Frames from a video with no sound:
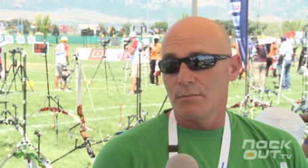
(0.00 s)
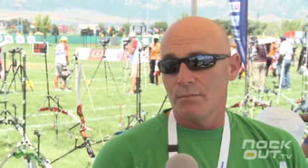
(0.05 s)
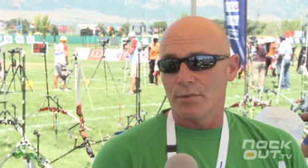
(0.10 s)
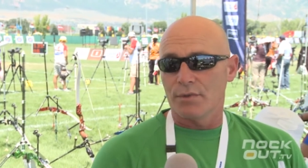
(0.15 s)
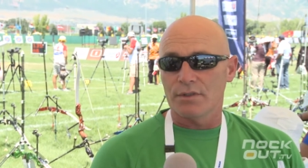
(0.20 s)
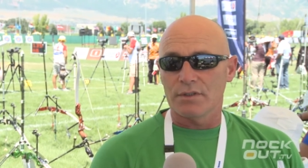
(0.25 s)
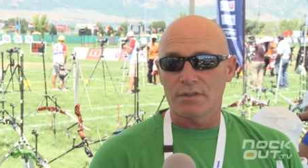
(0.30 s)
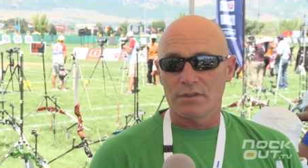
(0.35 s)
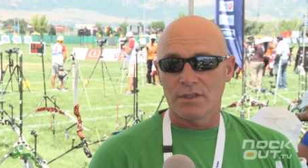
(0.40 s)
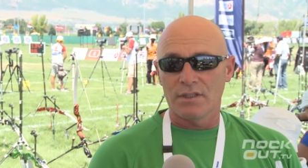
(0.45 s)

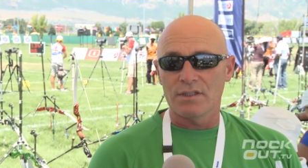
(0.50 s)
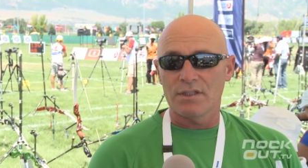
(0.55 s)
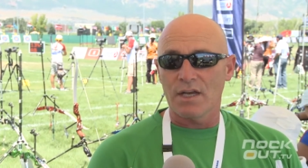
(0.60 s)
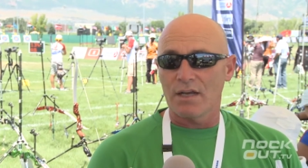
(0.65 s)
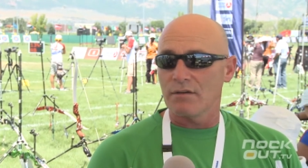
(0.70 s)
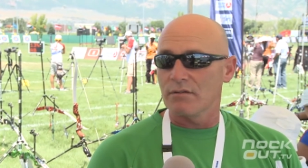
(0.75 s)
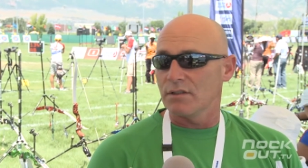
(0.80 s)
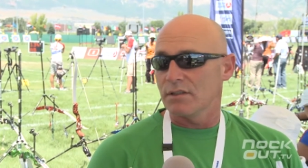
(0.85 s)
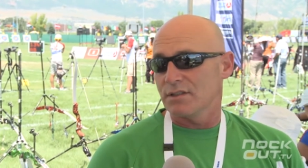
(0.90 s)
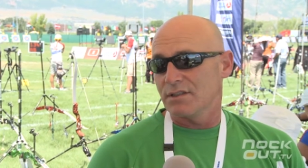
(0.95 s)
But in
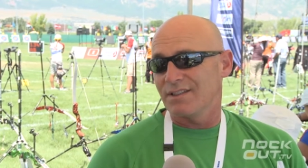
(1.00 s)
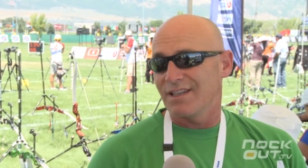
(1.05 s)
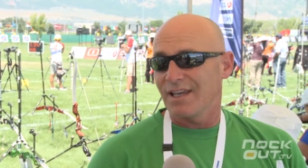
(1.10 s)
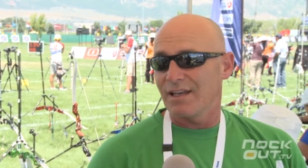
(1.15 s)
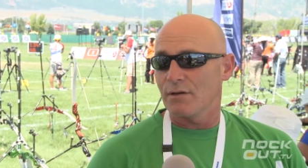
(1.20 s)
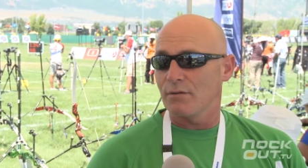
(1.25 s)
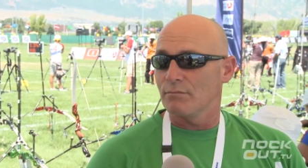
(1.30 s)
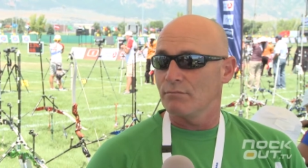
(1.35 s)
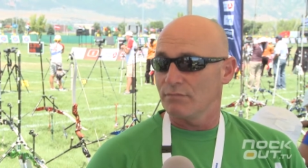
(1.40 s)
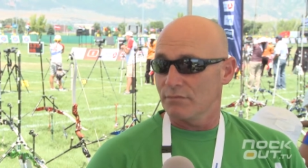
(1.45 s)
general, it's
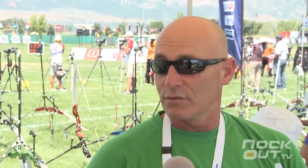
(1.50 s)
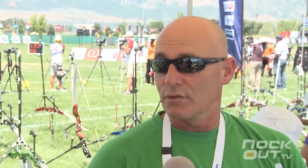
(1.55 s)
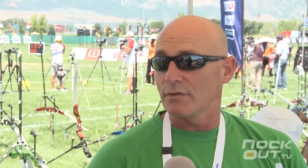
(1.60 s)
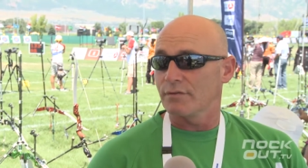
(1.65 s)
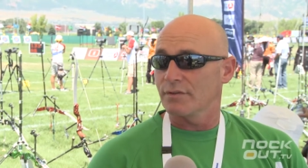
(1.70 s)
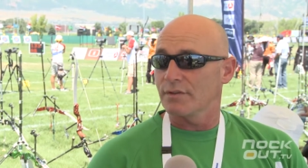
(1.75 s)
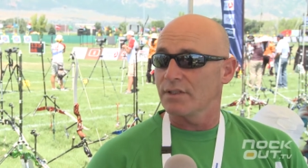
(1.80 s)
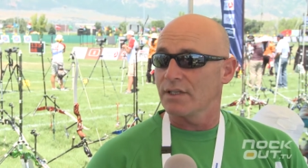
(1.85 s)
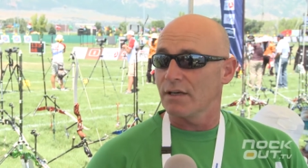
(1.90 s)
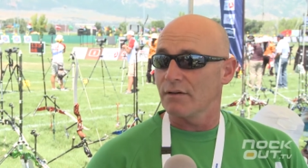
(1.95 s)
getting
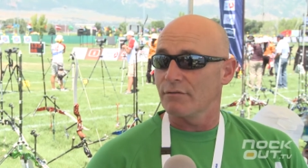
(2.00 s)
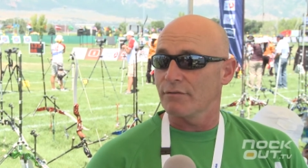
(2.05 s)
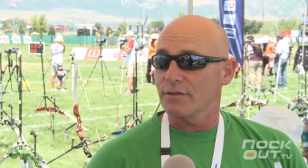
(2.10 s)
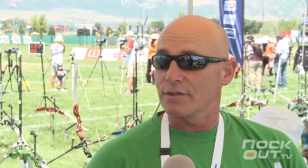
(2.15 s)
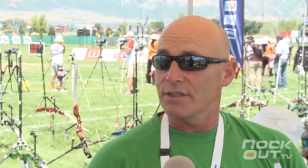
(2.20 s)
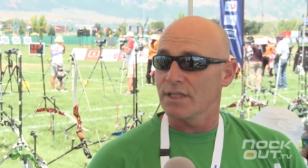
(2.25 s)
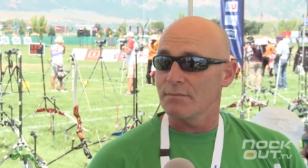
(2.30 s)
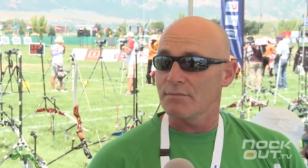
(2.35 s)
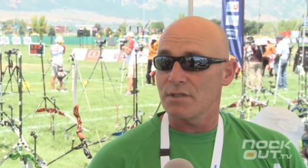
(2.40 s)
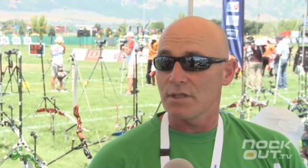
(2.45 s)
tougher now for
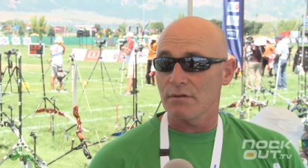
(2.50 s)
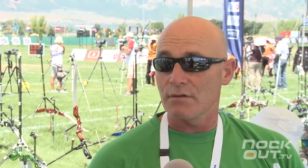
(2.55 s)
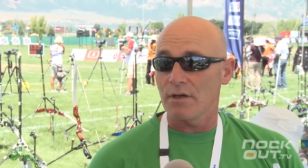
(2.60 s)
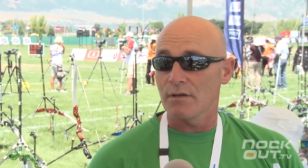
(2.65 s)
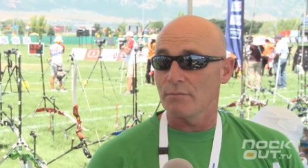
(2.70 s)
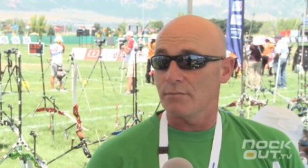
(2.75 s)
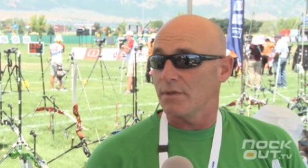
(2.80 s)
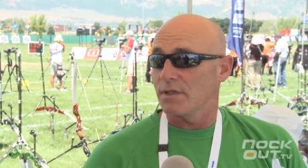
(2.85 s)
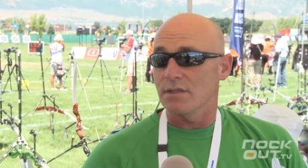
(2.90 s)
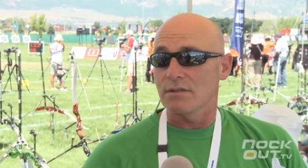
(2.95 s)
teams to
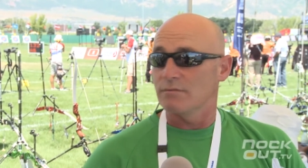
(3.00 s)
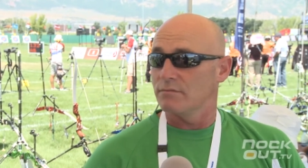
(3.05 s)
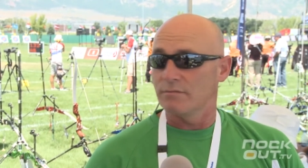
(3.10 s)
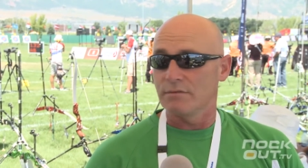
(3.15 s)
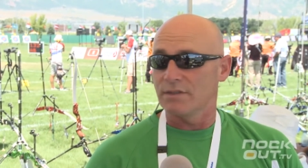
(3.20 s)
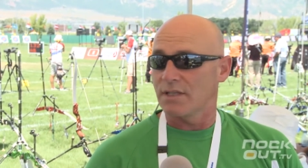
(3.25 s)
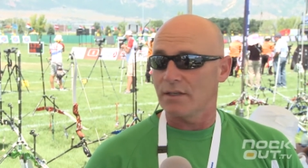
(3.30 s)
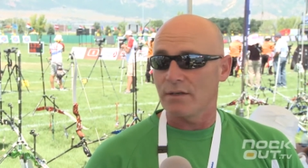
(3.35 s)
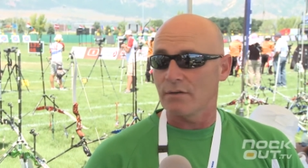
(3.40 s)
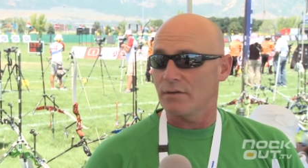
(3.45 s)
go because
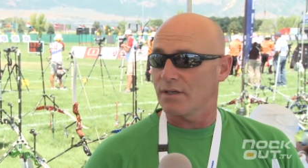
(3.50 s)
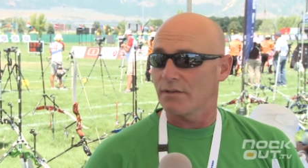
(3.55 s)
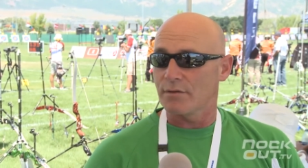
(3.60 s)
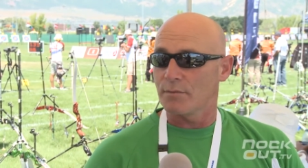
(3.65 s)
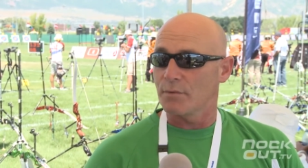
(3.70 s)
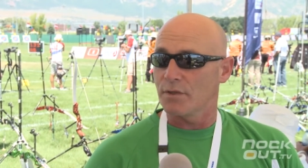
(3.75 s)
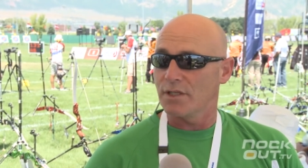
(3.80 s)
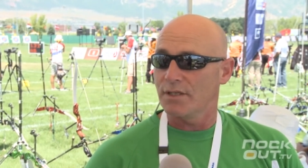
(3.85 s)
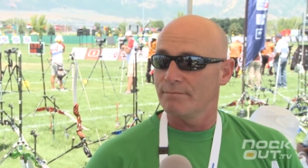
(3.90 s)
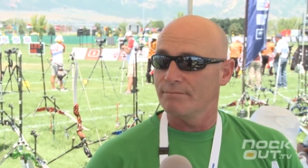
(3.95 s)
they don't have
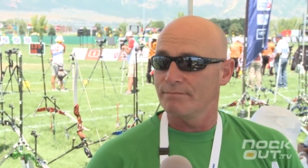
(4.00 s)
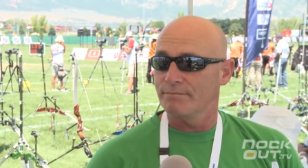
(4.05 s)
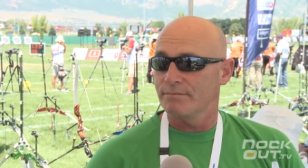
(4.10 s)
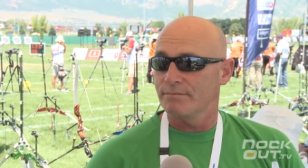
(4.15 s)
the money,